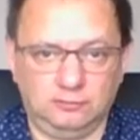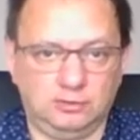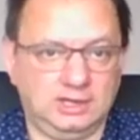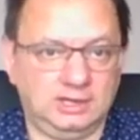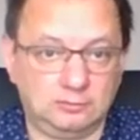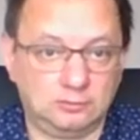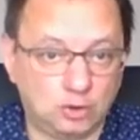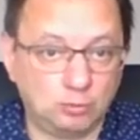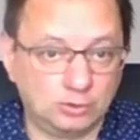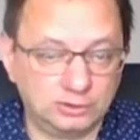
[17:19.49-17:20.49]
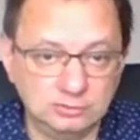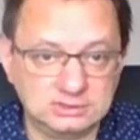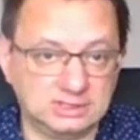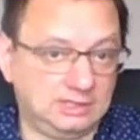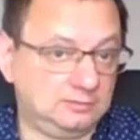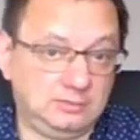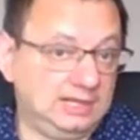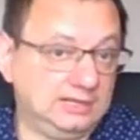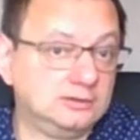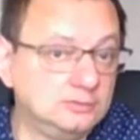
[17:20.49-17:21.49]
for a common user
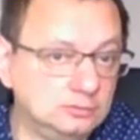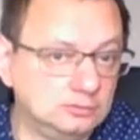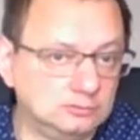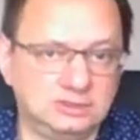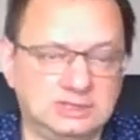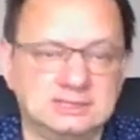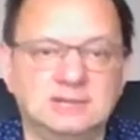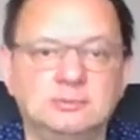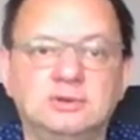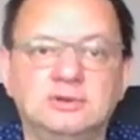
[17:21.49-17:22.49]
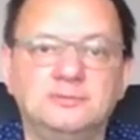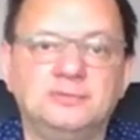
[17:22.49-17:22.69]
like you, for example.